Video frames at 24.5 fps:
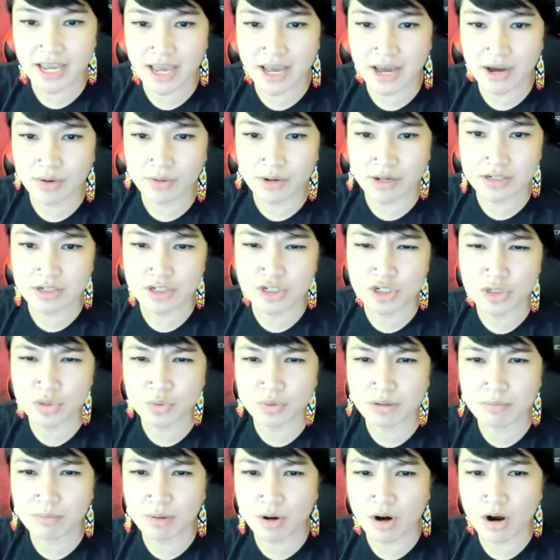out and
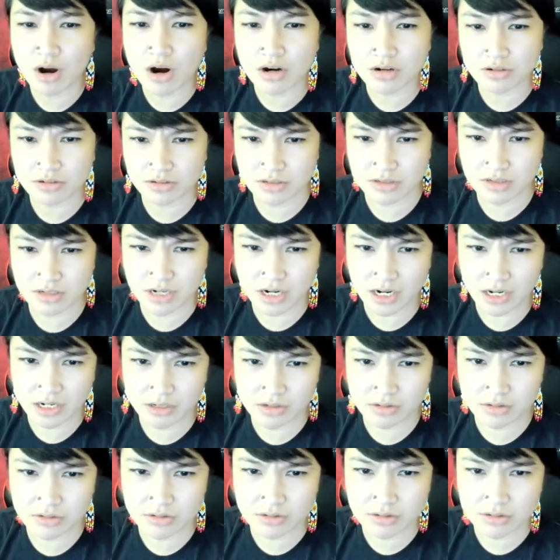doing more art
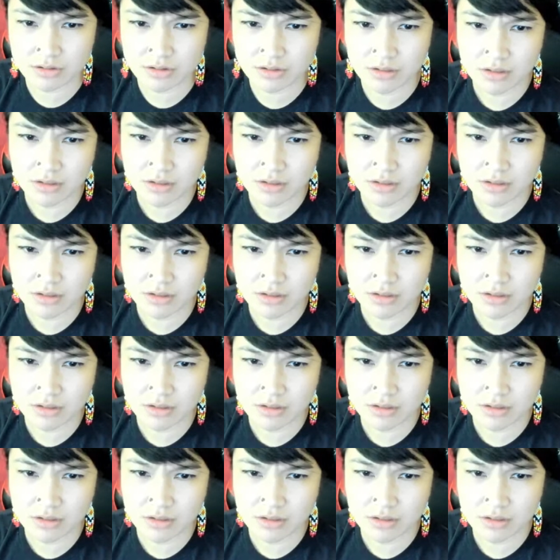styles?